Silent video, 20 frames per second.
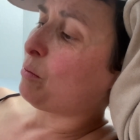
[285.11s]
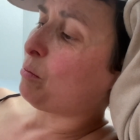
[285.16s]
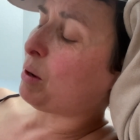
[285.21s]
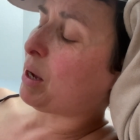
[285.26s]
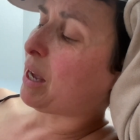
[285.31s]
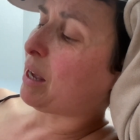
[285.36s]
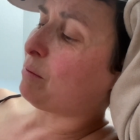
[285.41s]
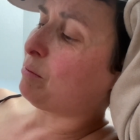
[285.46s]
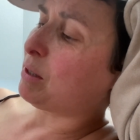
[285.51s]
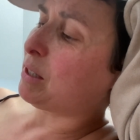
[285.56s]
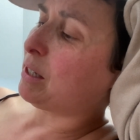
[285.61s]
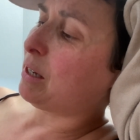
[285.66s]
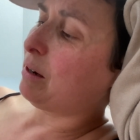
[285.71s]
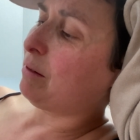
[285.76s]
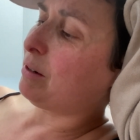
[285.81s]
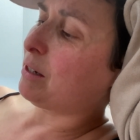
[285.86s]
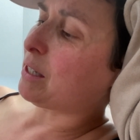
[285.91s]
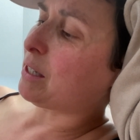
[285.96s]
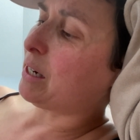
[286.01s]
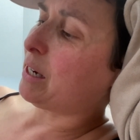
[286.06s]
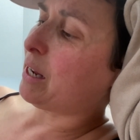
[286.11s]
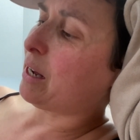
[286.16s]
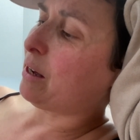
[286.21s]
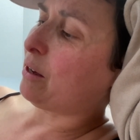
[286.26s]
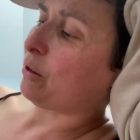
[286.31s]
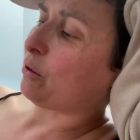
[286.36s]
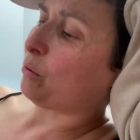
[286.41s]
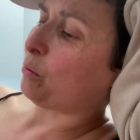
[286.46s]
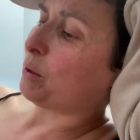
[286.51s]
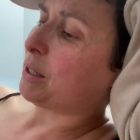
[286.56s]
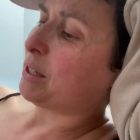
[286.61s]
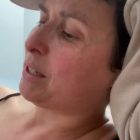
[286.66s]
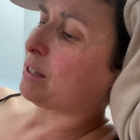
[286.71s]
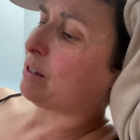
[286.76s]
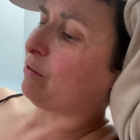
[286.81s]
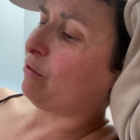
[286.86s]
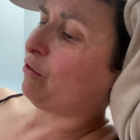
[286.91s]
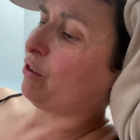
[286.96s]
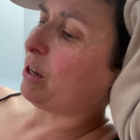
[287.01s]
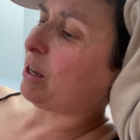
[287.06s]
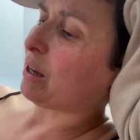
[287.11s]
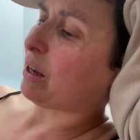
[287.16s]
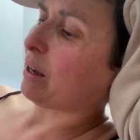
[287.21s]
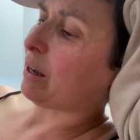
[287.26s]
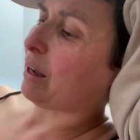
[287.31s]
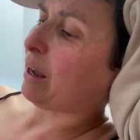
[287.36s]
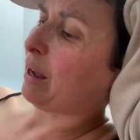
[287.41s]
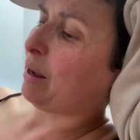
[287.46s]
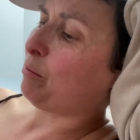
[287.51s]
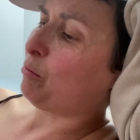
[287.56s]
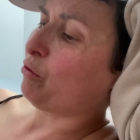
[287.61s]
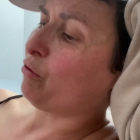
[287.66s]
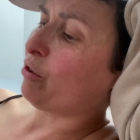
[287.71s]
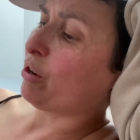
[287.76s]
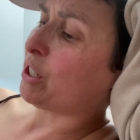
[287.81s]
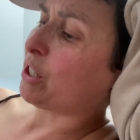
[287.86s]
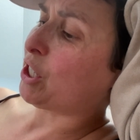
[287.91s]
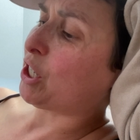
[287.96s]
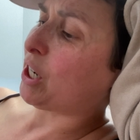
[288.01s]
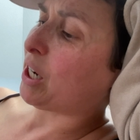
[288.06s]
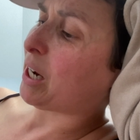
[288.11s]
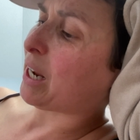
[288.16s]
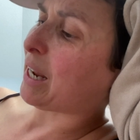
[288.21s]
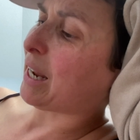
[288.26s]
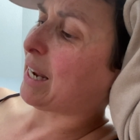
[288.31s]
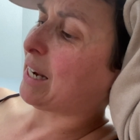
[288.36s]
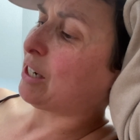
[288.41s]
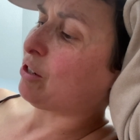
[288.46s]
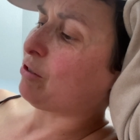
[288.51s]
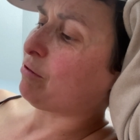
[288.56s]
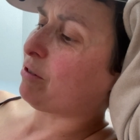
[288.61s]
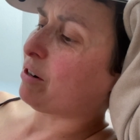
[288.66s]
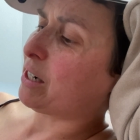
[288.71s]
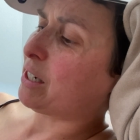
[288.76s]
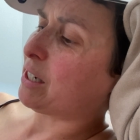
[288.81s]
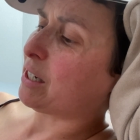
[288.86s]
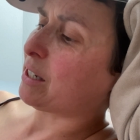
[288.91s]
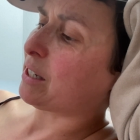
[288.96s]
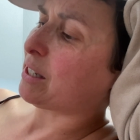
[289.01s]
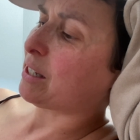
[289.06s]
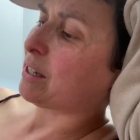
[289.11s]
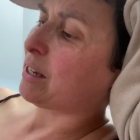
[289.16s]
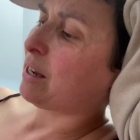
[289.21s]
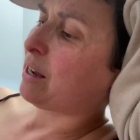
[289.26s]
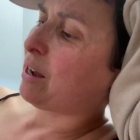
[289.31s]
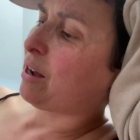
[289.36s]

became seriously ill with severe hemorrhagic enteritis